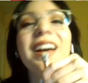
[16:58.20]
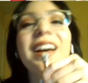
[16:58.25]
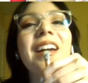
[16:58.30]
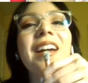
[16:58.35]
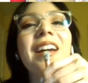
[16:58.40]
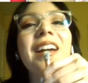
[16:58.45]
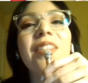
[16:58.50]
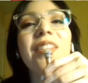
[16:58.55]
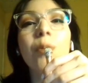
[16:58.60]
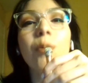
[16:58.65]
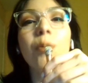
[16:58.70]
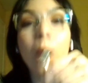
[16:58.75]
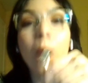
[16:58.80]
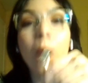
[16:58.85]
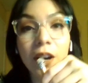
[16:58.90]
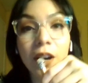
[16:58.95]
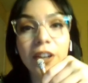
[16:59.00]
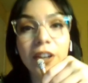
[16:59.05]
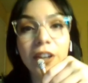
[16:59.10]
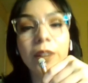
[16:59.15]
the
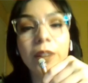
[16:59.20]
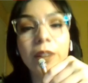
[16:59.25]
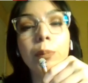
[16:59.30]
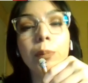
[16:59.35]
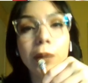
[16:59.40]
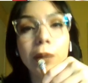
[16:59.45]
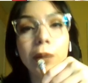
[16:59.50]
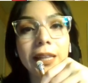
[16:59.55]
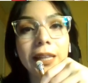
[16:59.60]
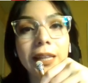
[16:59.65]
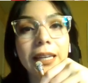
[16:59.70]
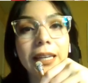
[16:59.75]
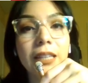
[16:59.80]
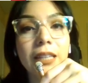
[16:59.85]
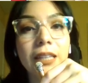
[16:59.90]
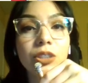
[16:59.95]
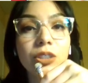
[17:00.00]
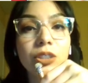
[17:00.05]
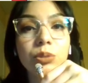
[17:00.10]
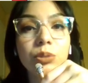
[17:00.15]
water boiling
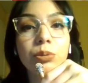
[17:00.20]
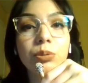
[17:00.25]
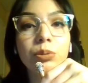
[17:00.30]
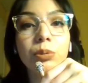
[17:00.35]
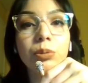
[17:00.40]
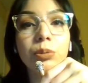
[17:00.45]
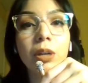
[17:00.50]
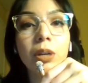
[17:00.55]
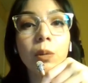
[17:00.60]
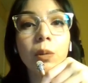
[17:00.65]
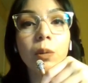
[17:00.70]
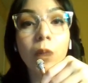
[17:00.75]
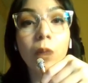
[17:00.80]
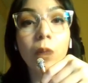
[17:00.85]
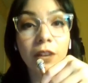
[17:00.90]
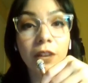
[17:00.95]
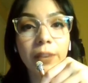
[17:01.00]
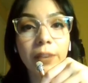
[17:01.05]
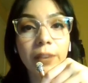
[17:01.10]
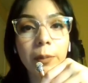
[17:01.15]
into water
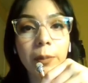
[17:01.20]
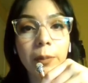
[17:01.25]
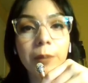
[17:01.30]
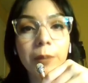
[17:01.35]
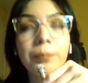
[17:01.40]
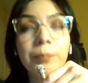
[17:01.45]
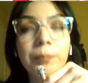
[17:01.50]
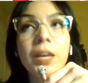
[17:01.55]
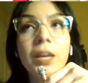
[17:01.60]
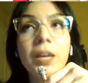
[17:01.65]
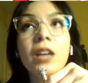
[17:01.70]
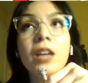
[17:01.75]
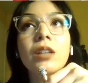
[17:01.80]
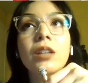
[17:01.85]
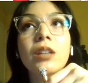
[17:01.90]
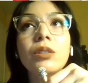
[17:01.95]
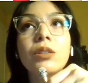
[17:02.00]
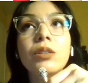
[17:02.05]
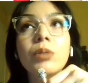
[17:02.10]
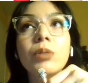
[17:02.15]
vapor.
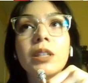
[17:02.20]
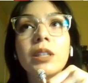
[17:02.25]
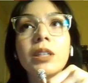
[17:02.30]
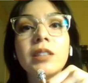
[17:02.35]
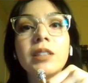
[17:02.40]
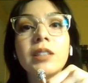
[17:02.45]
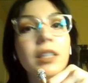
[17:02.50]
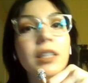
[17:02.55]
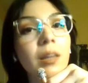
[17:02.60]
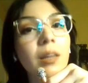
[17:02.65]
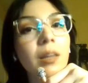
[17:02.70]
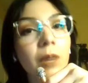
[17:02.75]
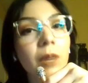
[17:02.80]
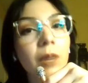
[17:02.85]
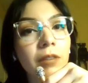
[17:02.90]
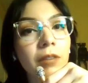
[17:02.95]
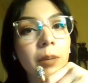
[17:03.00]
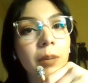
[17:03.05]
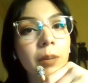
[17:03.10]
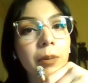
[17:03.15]
You can take that water
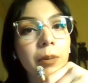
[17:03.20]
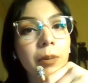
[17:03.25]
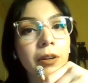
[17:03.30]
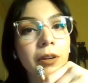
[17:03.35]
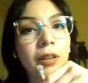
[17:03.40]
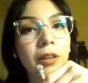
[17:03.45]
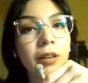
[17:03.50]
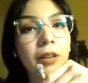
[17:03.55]
vapor and